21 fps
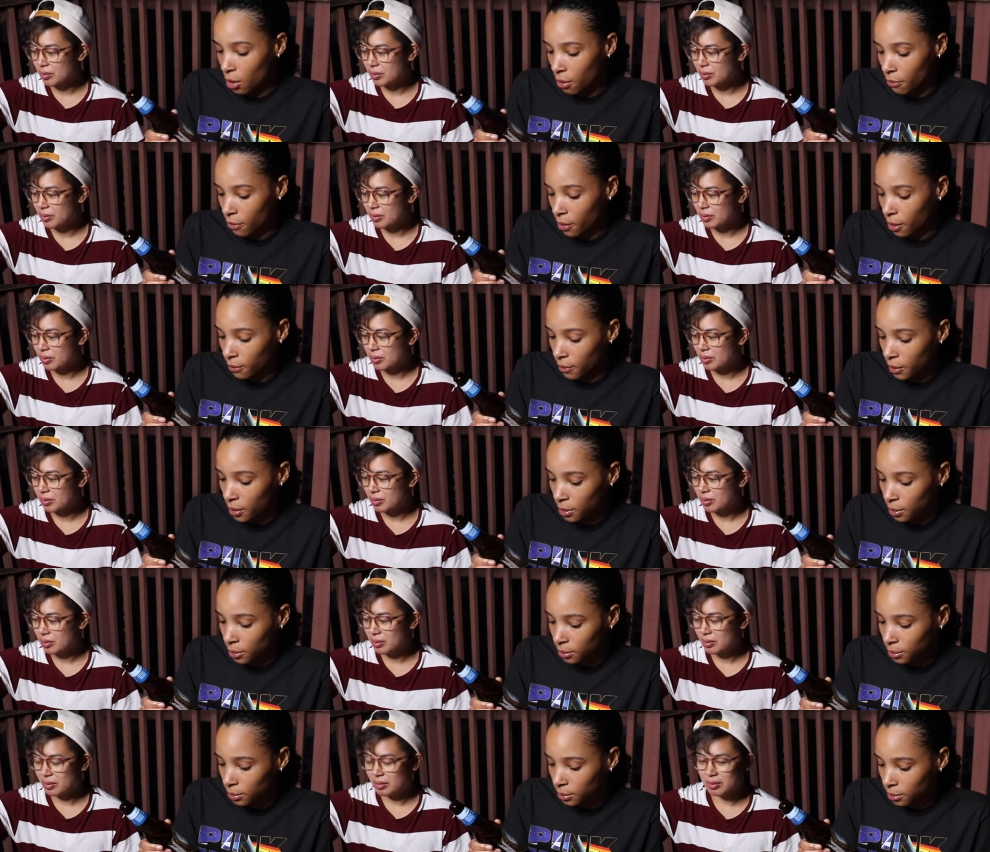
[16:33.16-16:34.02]
Speaker 1: off of it.
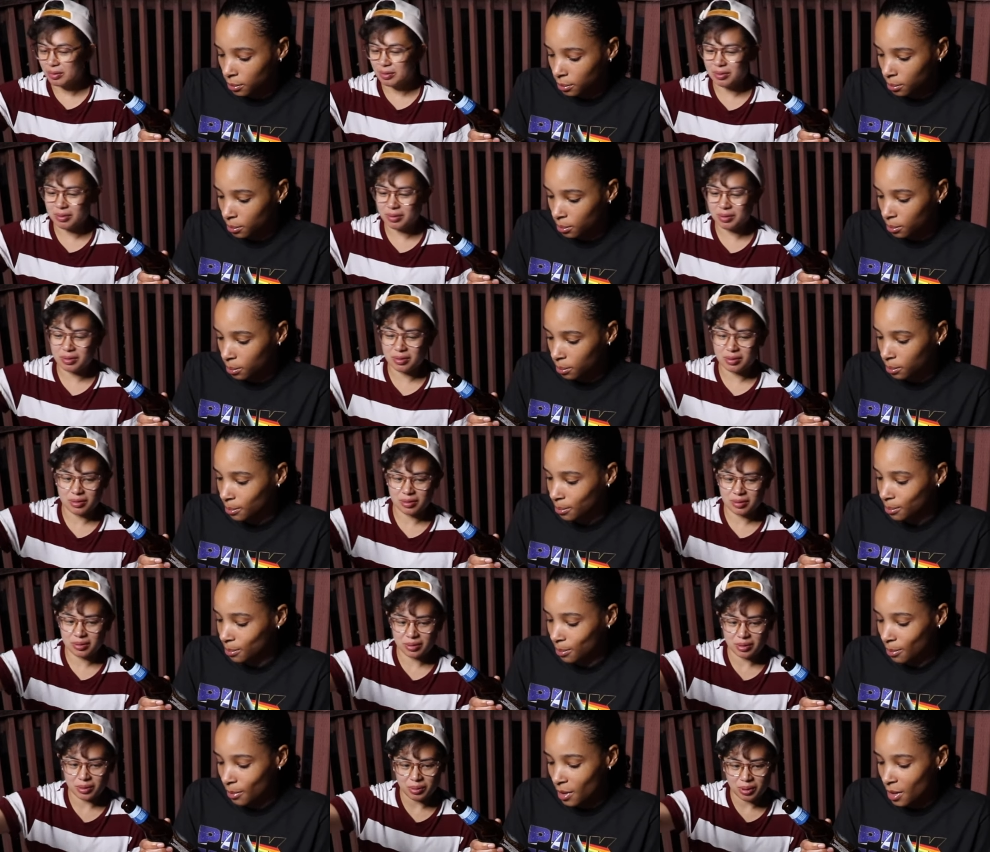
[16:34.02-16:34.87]

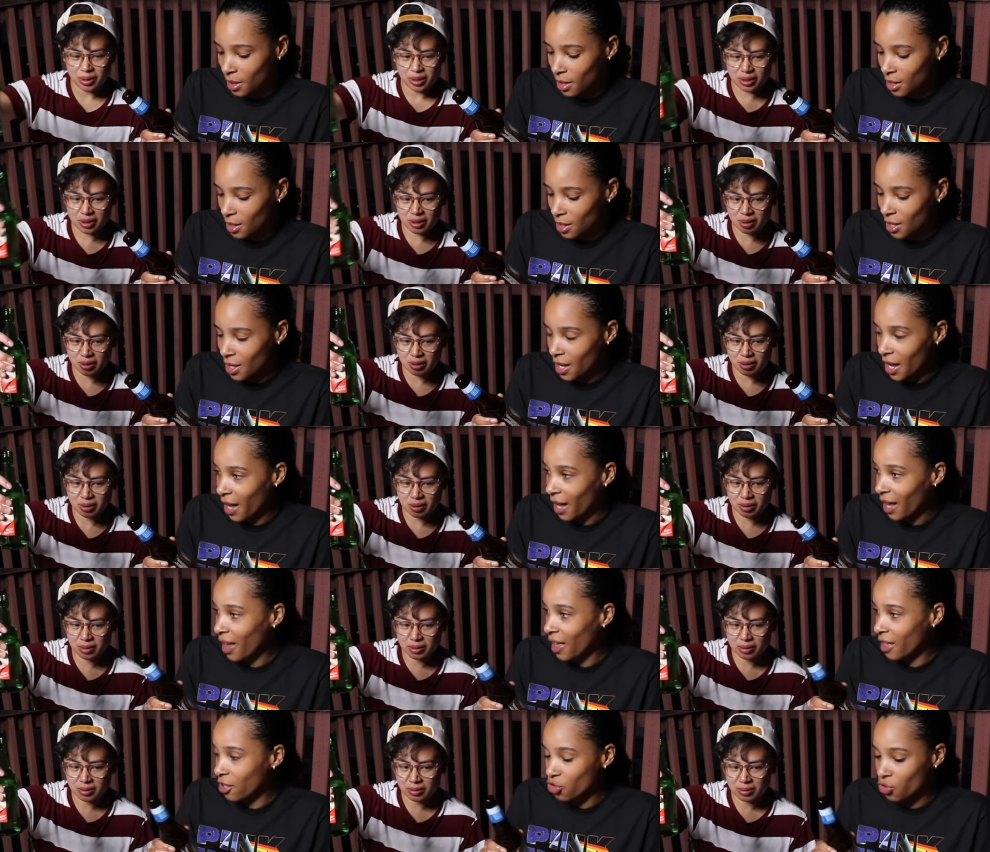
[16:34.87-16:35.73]
You want any? I
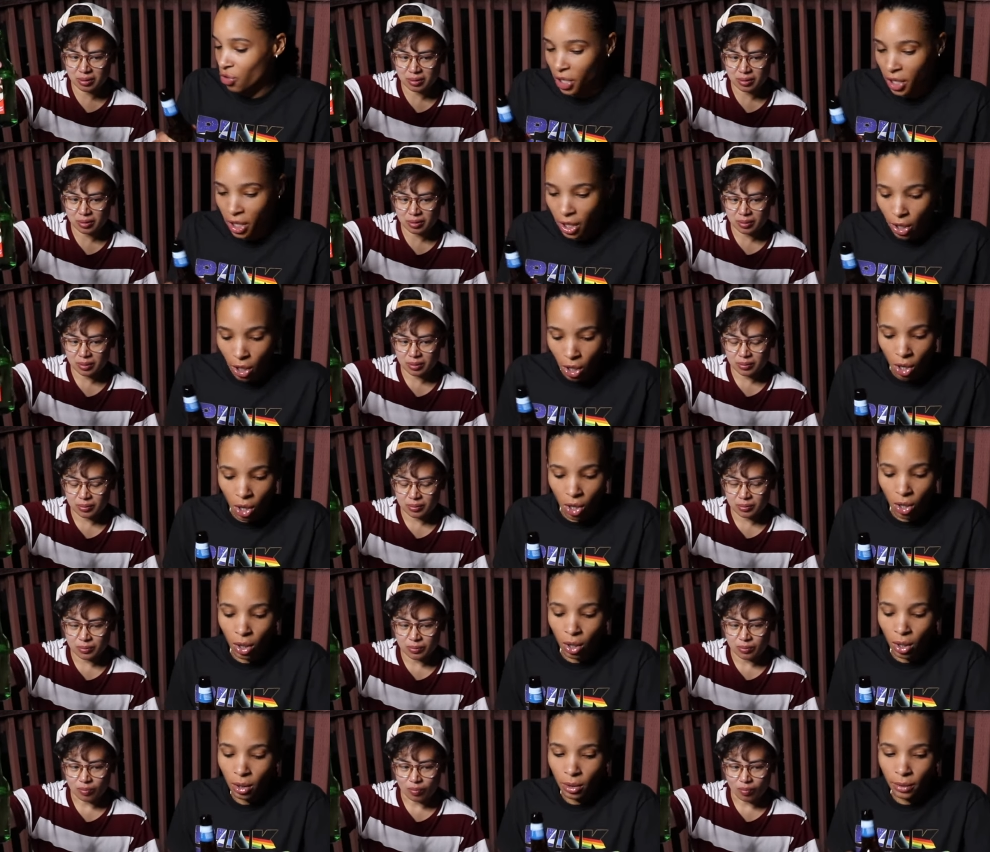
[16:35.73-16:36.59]
can't drink at
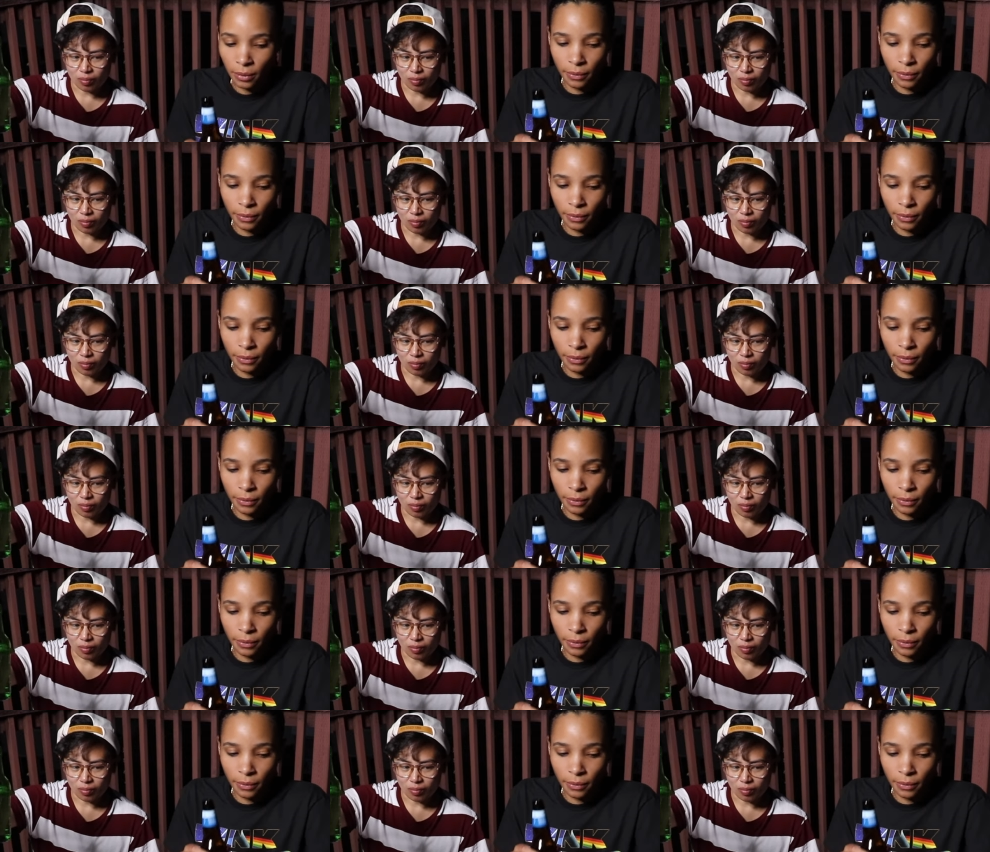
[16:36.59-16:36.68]
all.